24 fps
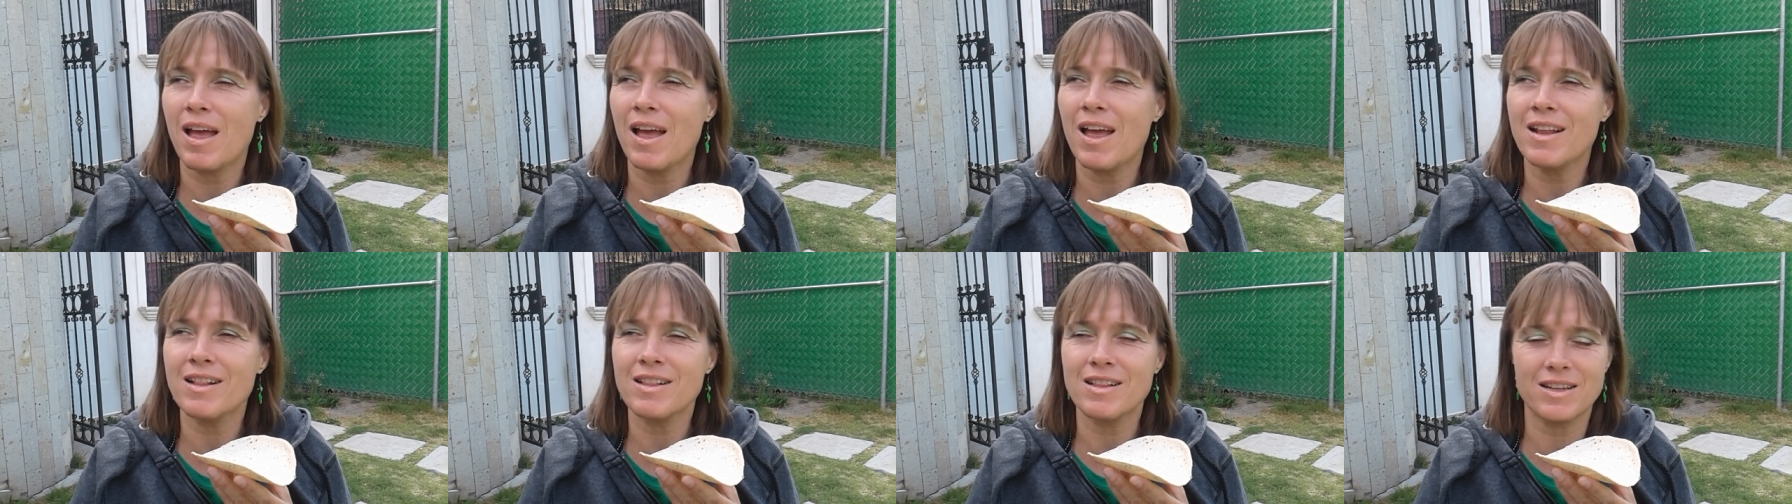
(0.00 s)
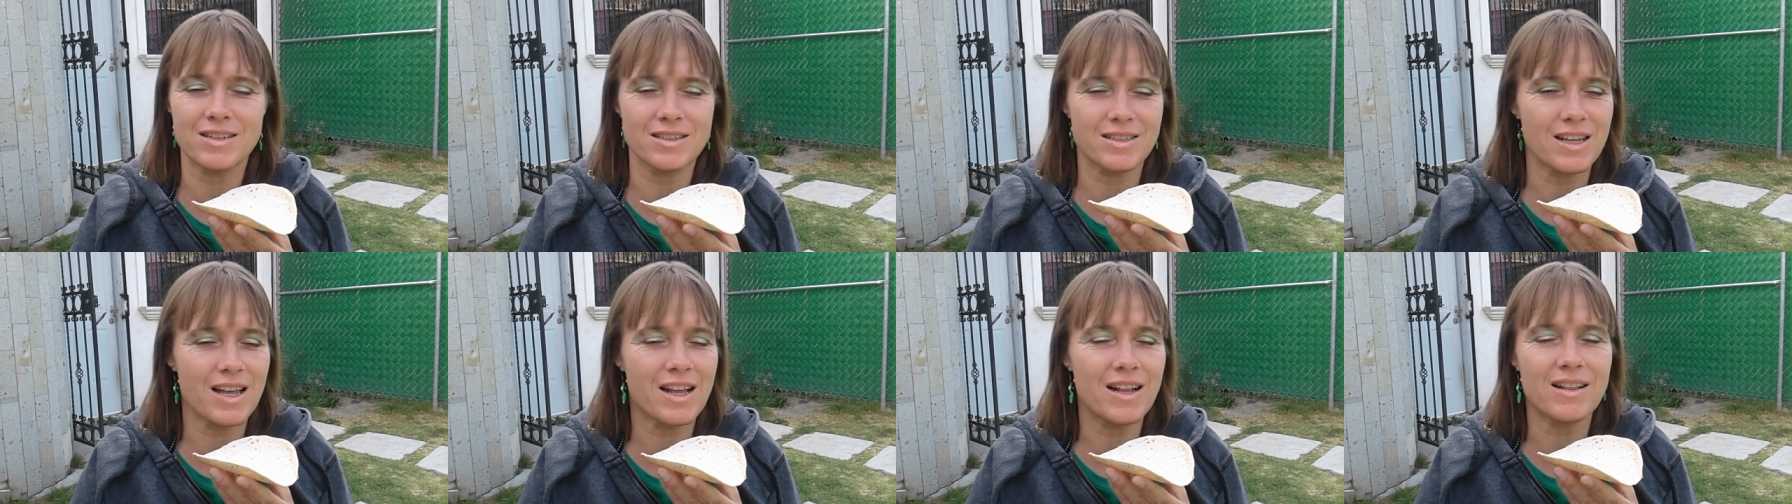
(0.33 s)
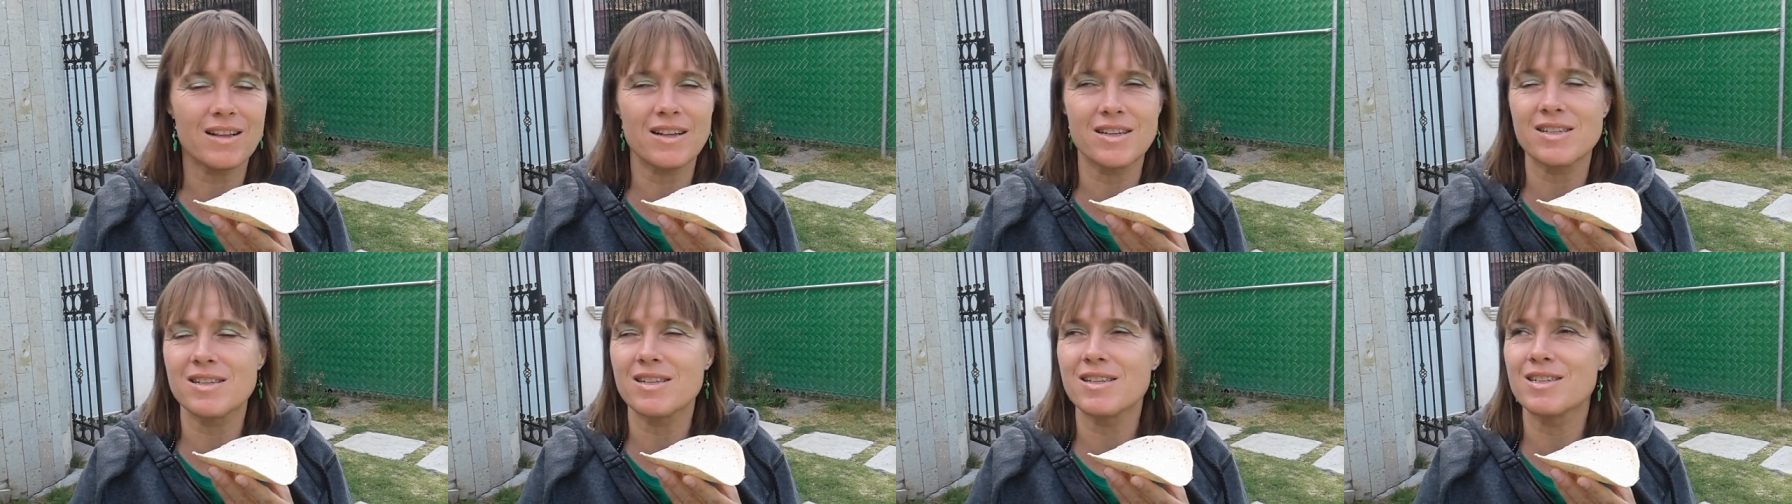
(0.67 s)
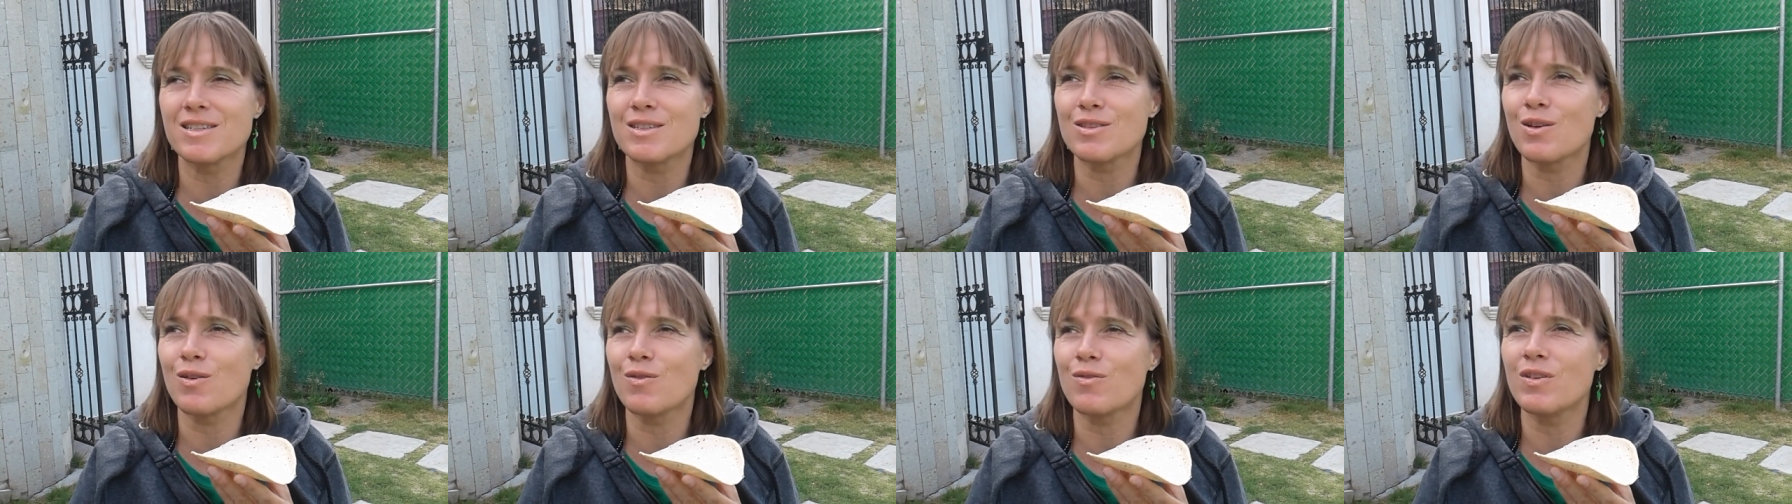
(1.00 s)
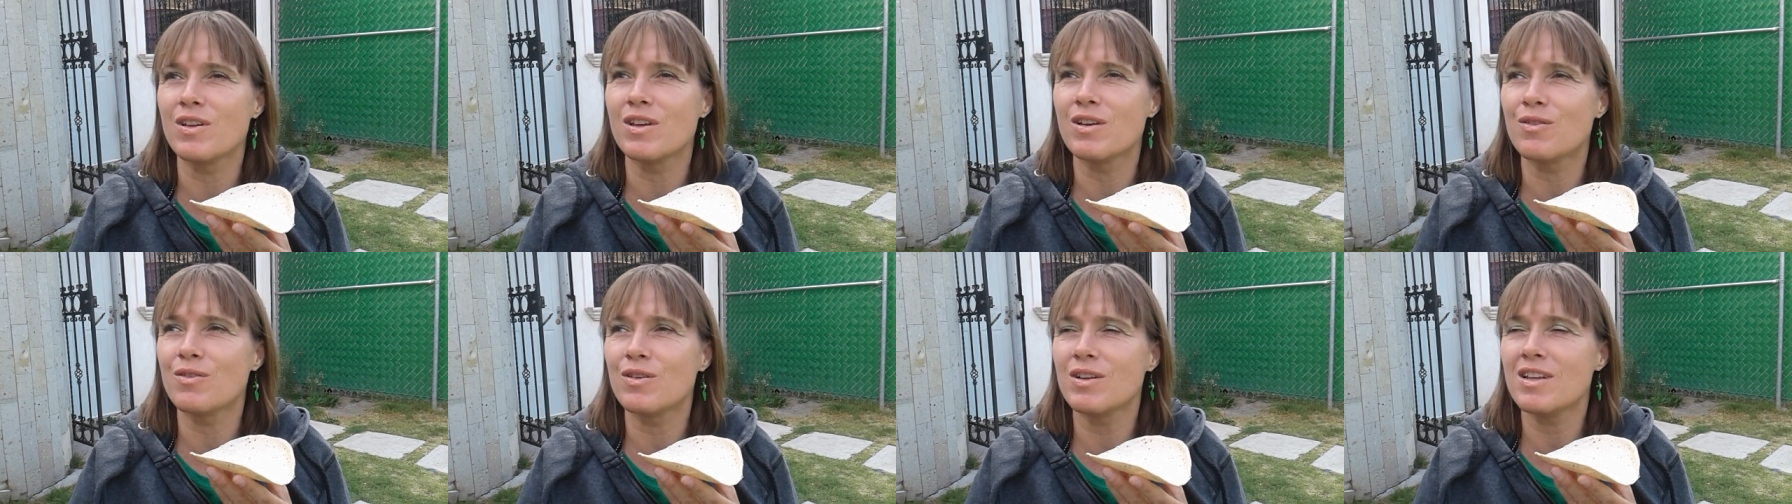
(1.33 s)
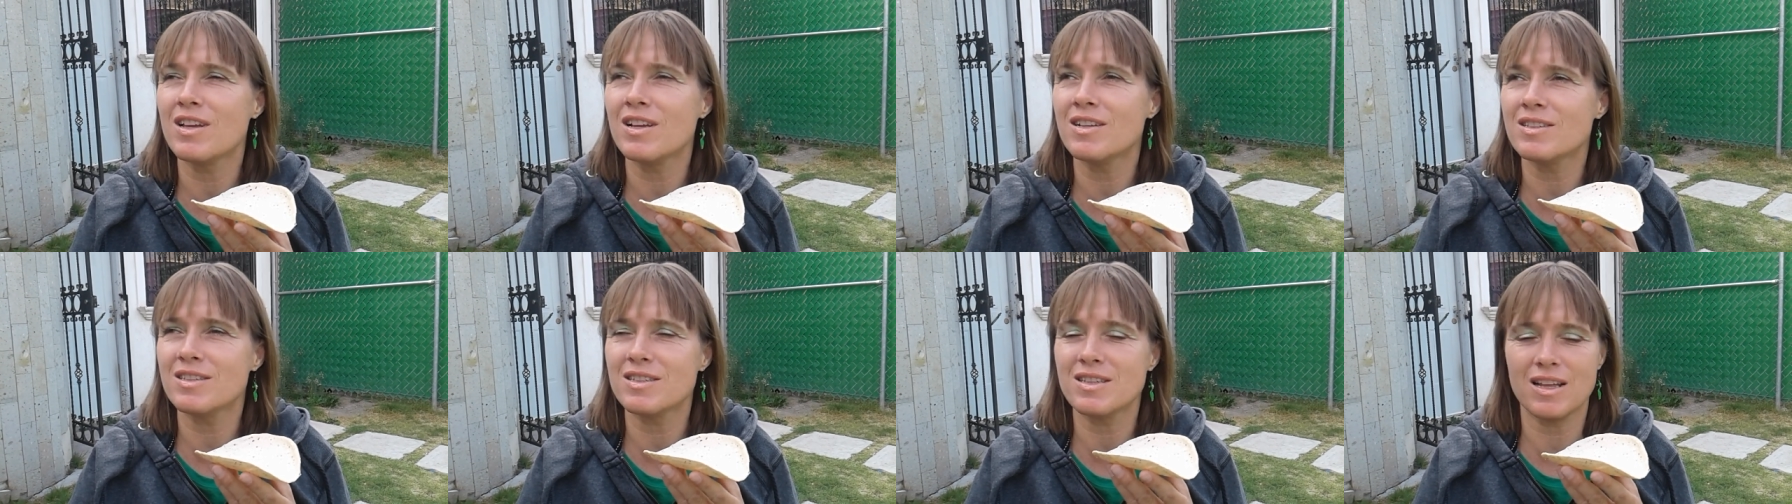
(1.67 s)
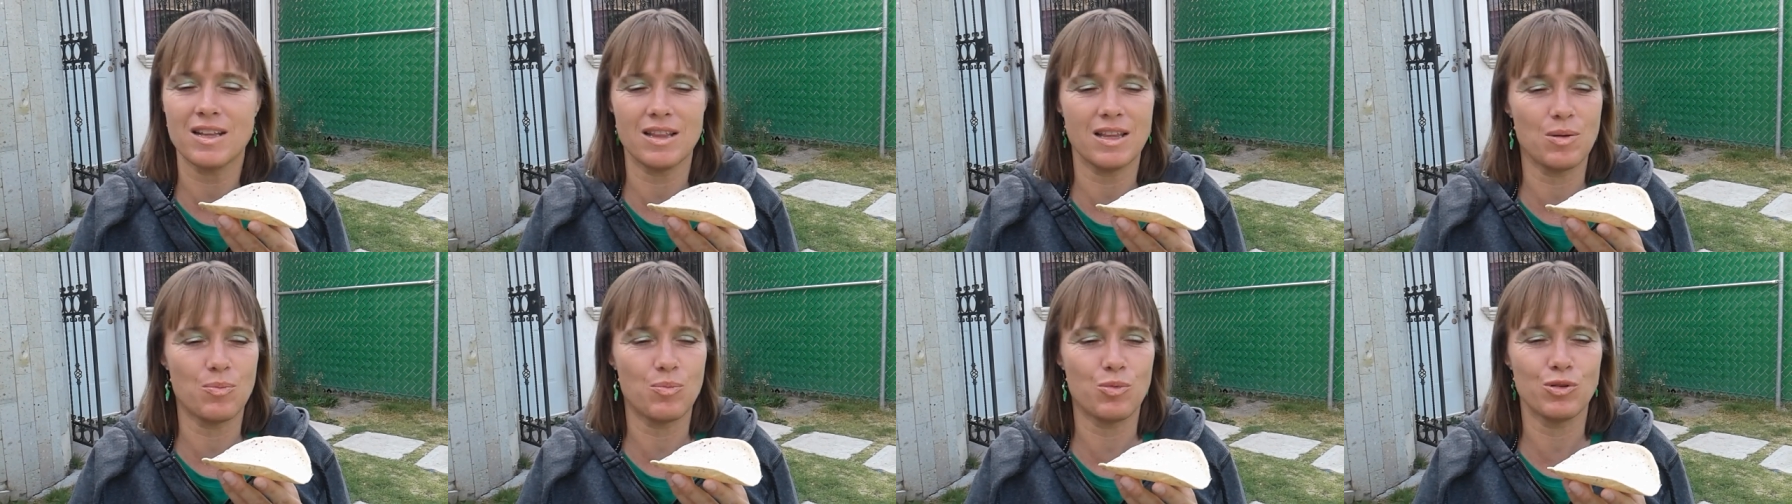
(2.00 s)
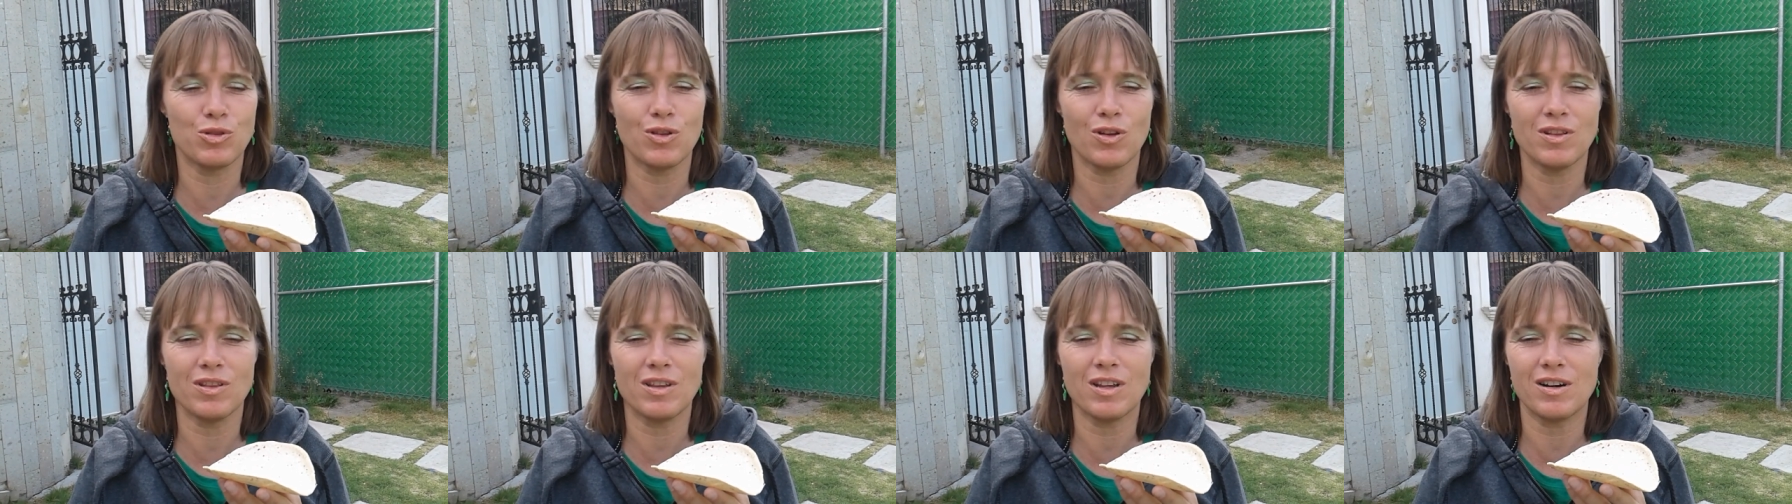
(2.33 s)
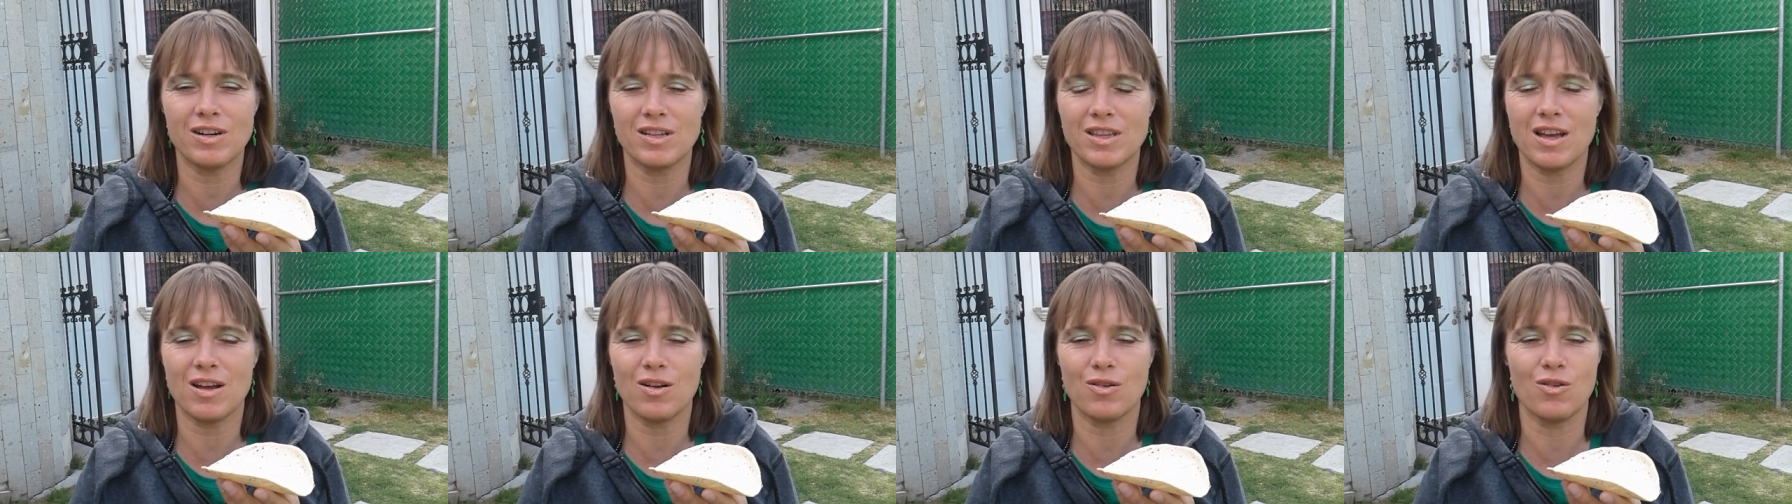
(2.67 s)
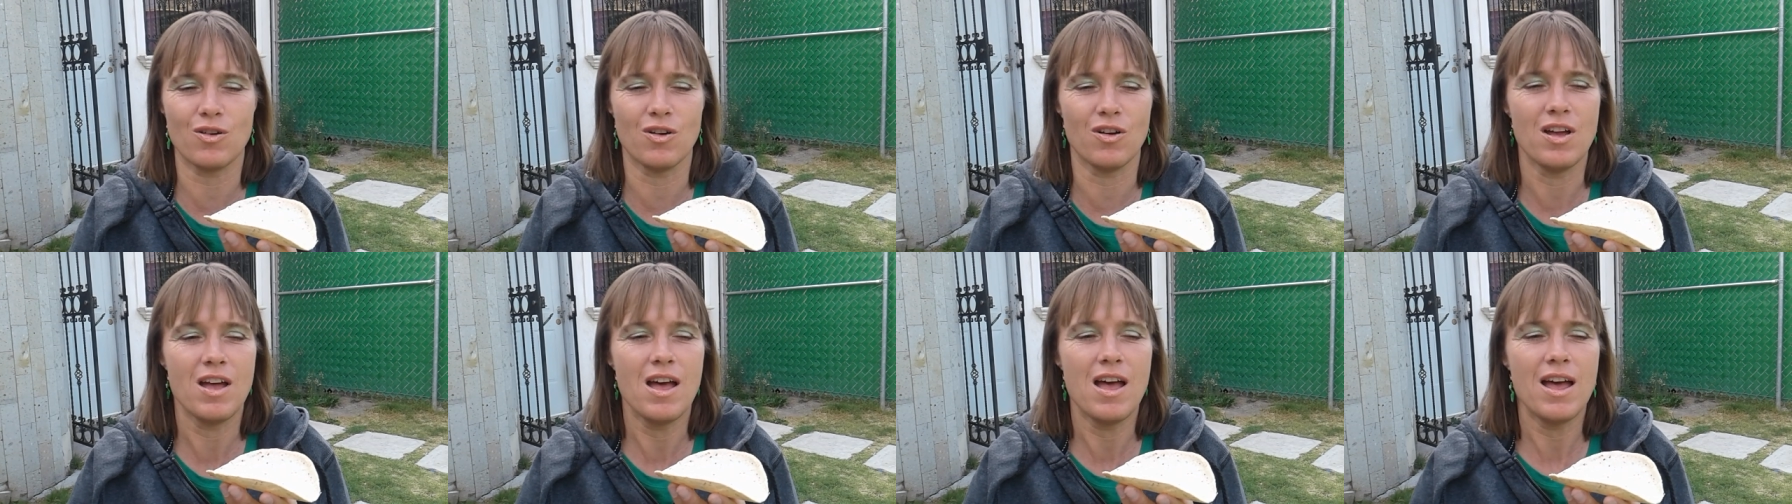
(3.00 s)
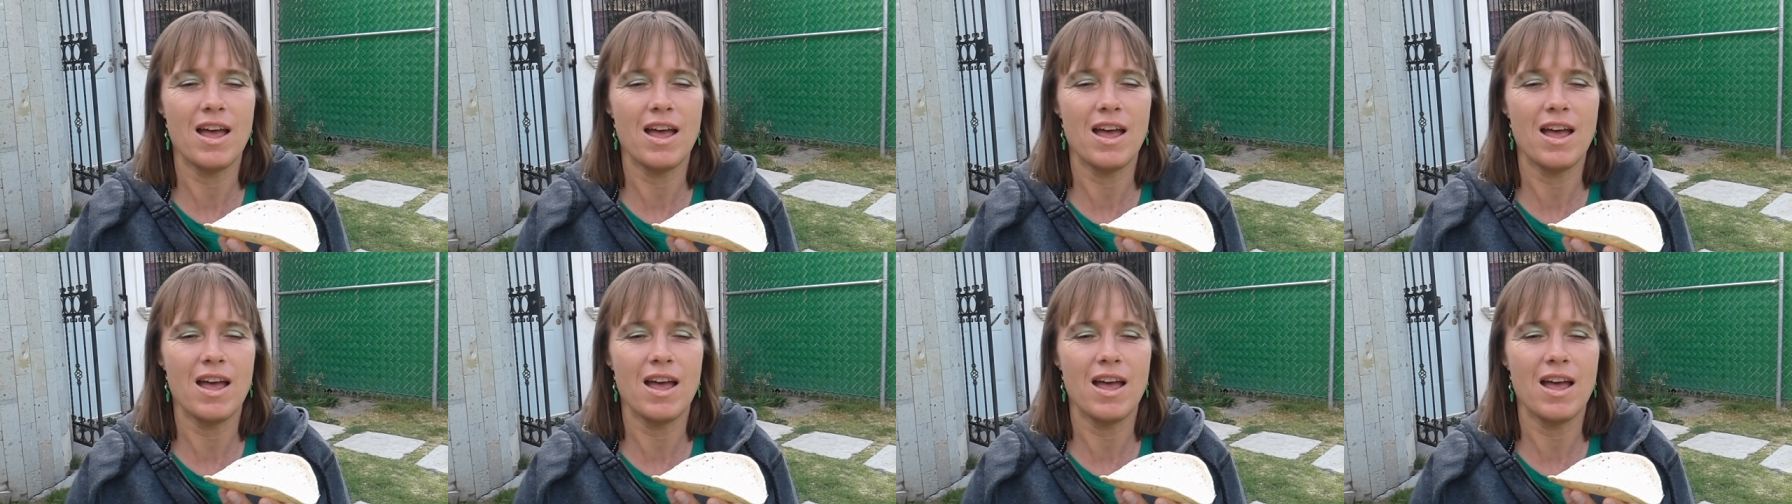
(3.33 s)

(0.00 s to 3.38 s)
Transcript: endless list of ingredients that they put on their taco.